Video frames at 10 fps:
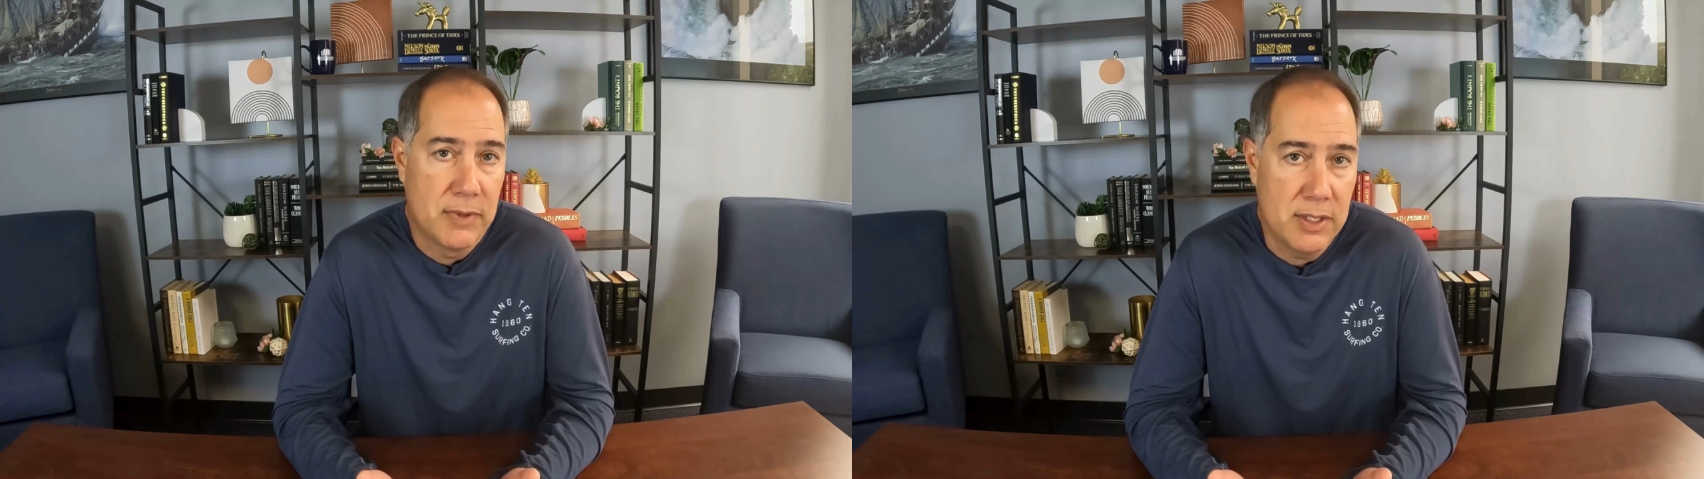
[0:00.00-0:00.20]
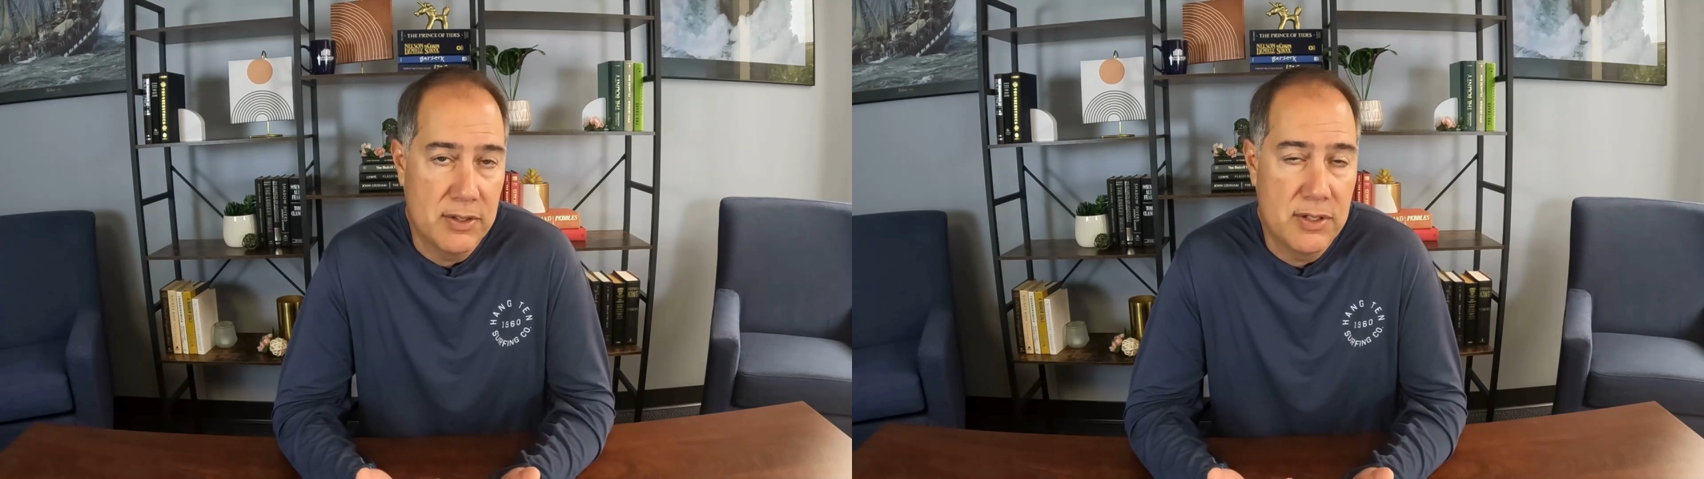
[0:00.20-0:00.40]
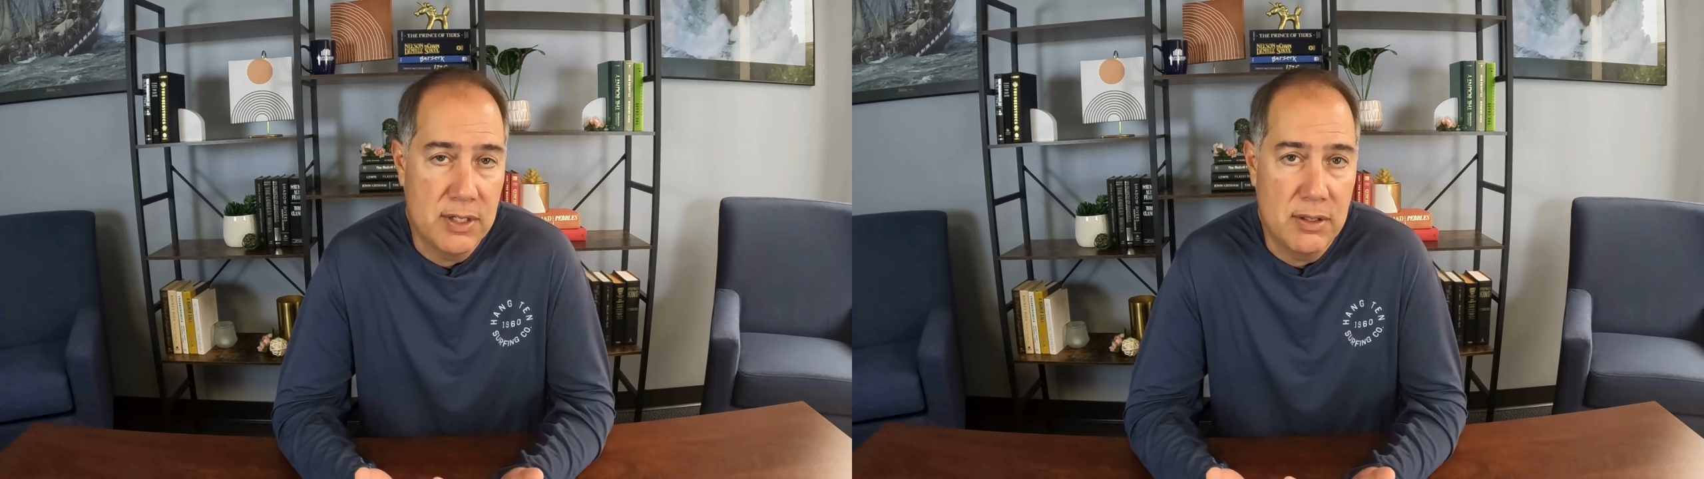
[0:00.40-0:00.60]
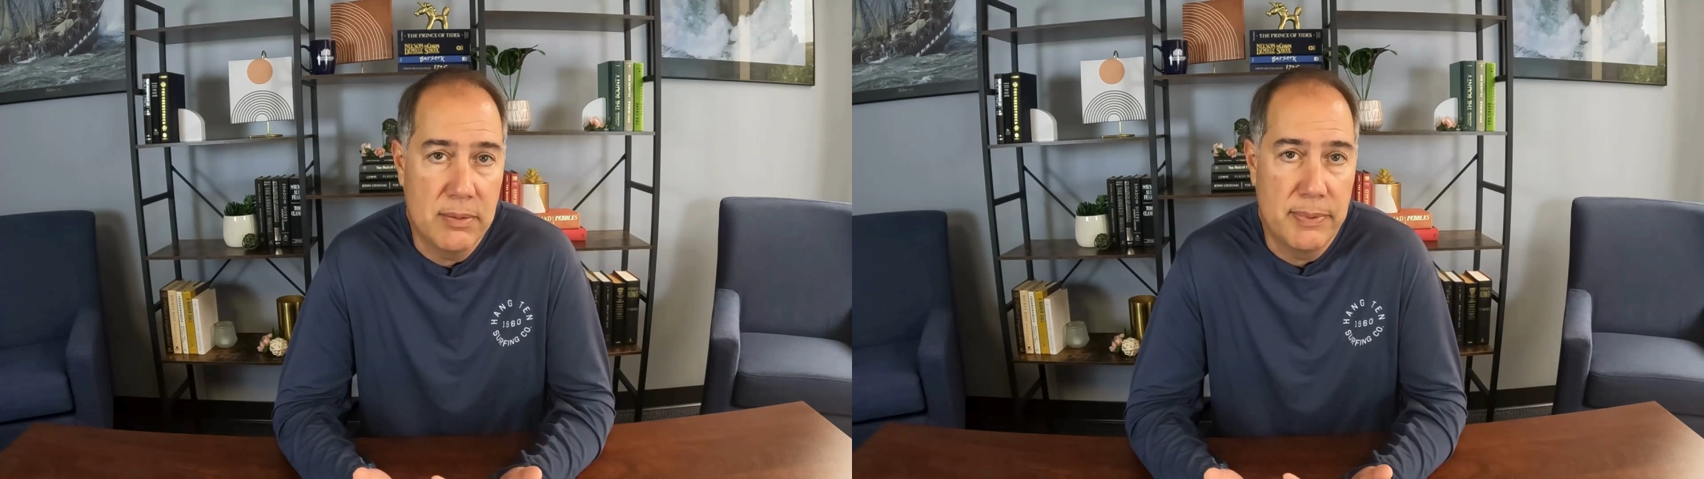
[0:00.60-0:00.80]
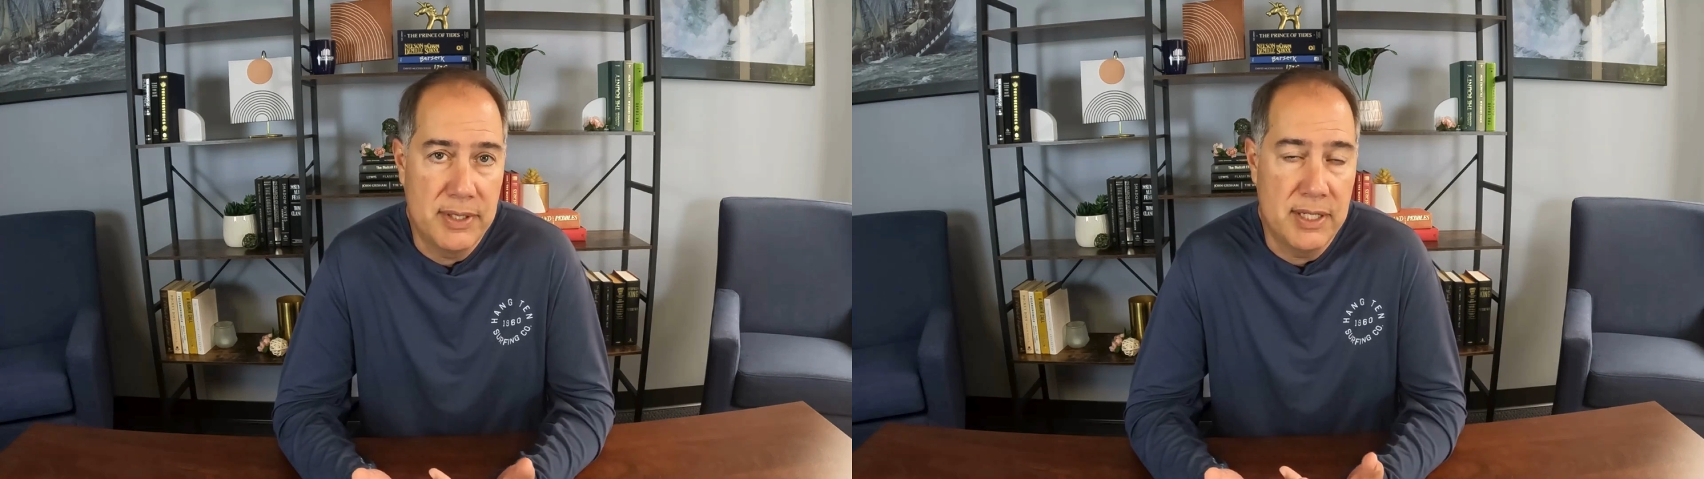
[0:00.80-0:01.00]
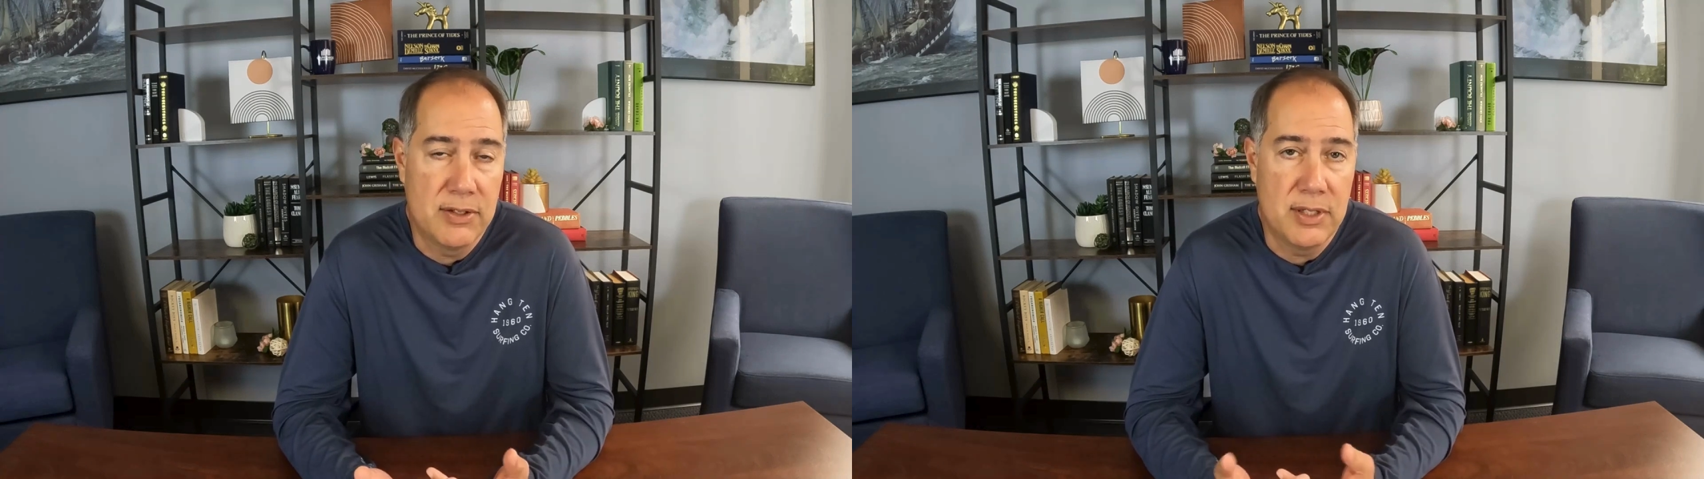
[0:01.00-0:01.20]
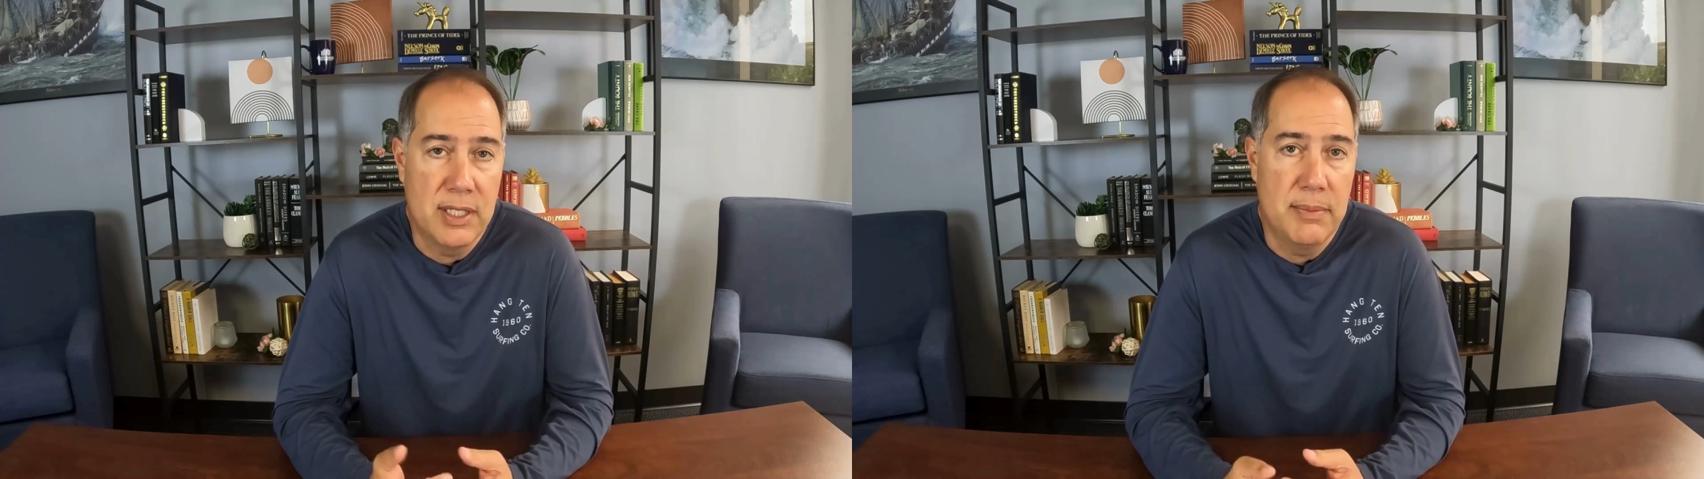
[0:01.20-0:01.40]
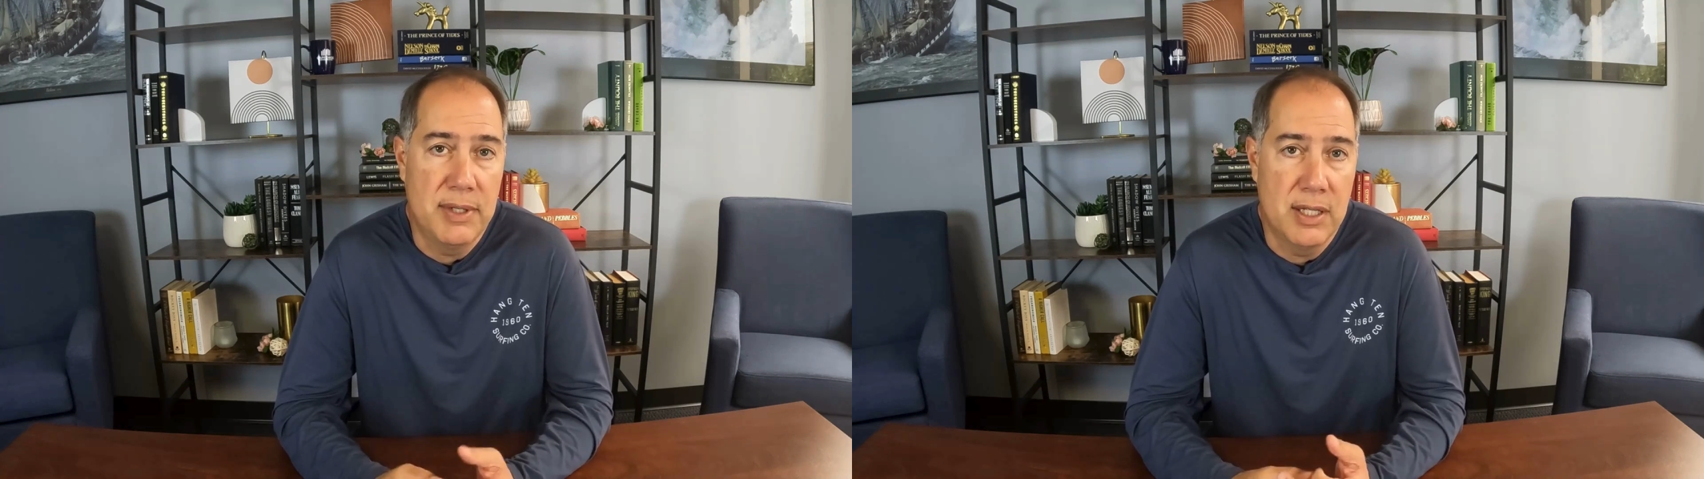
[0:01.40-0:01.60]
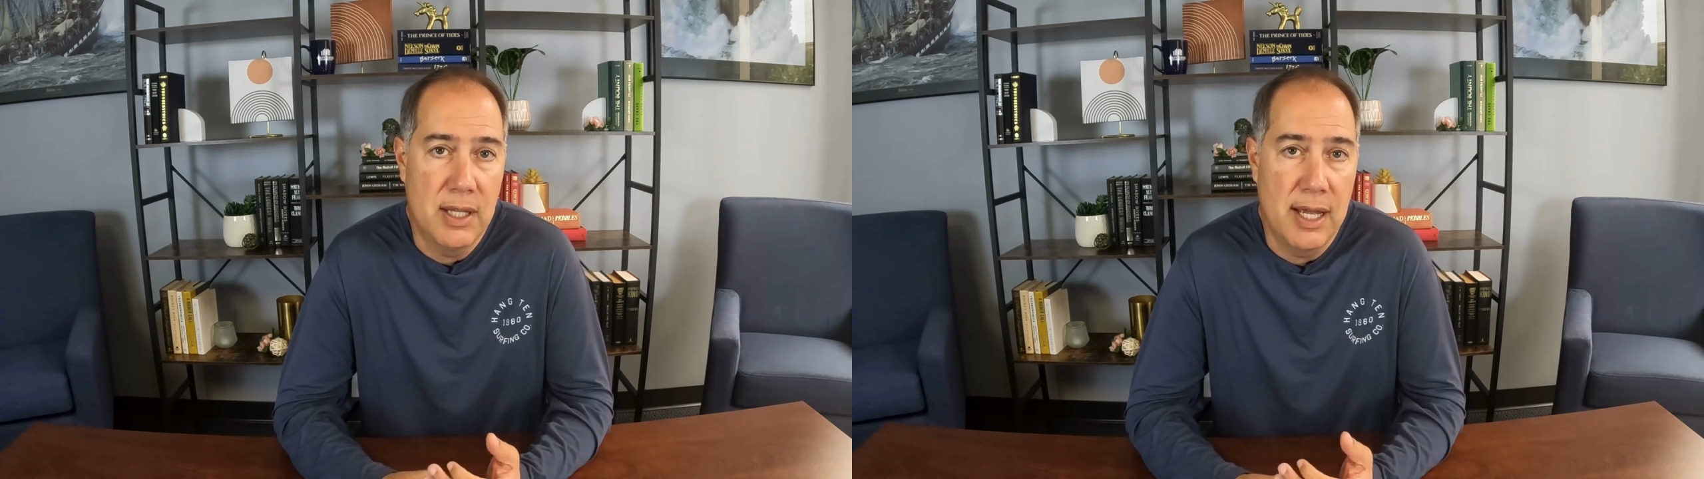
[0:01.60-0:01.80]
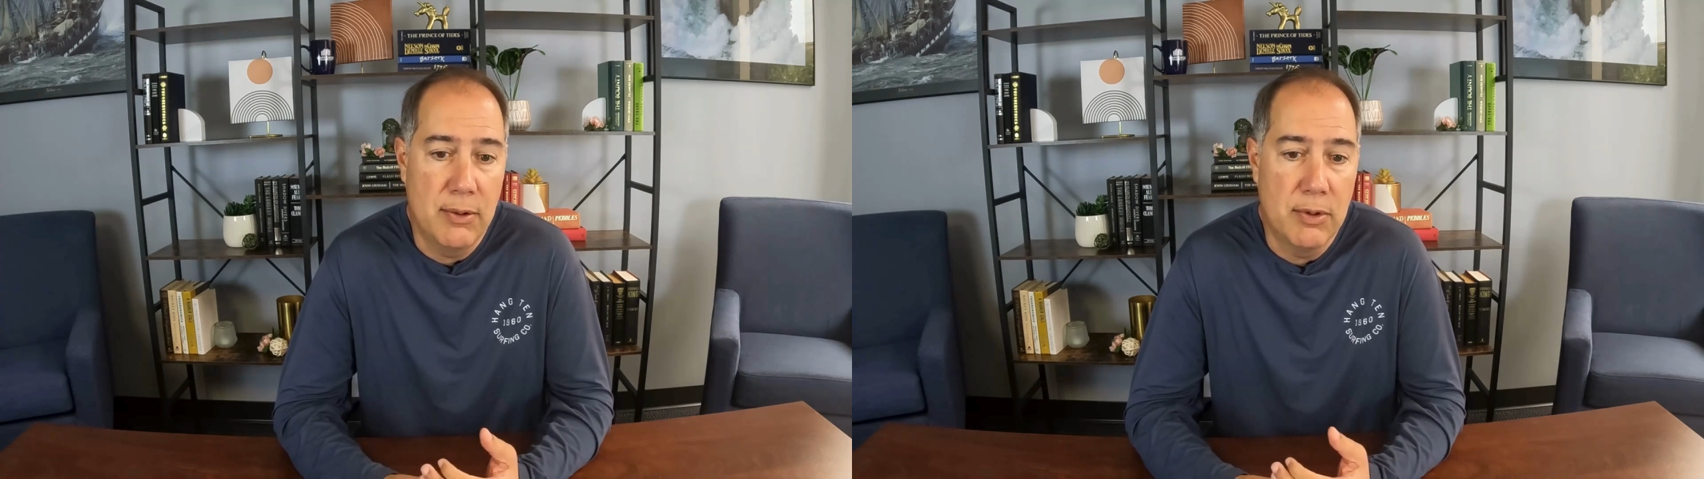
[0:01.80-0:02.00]
there's still potentially going to be a
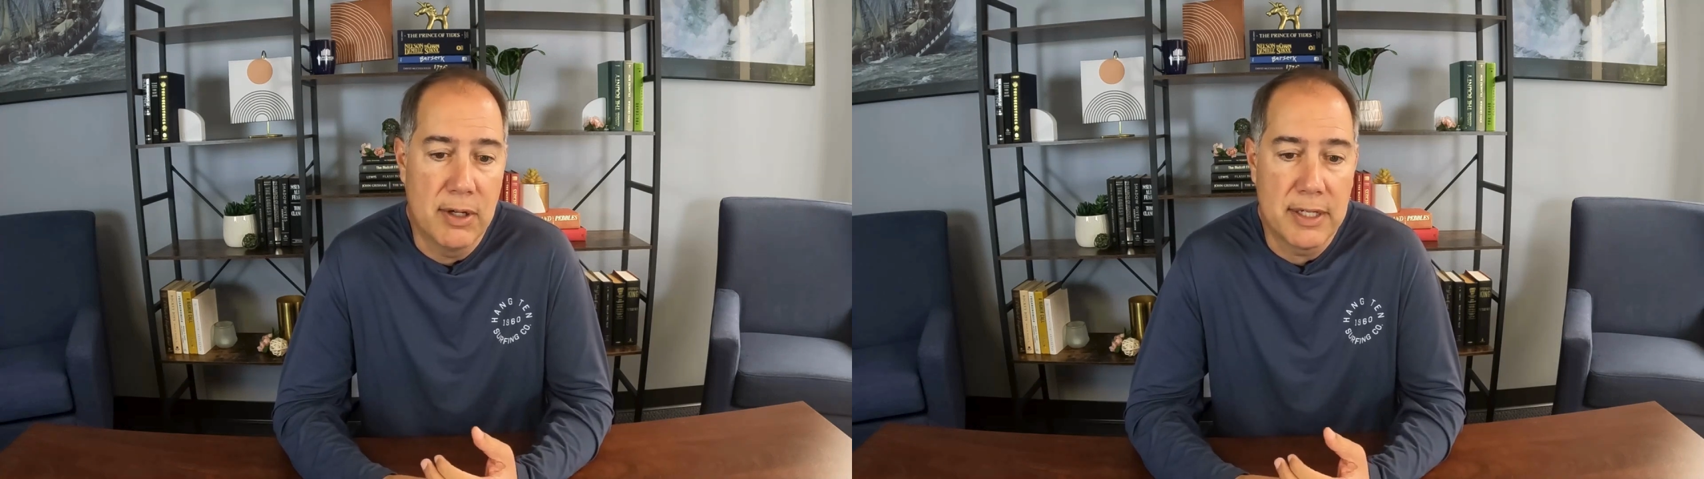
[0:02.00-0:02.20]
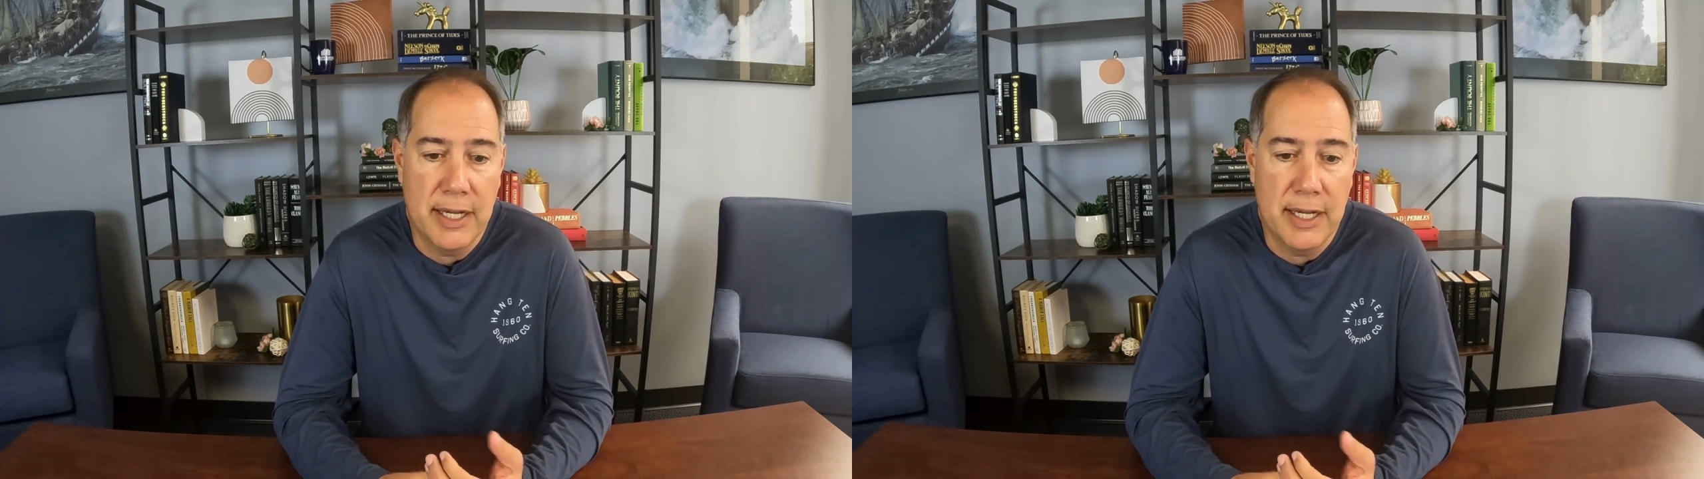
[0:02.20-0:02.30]
lot of work,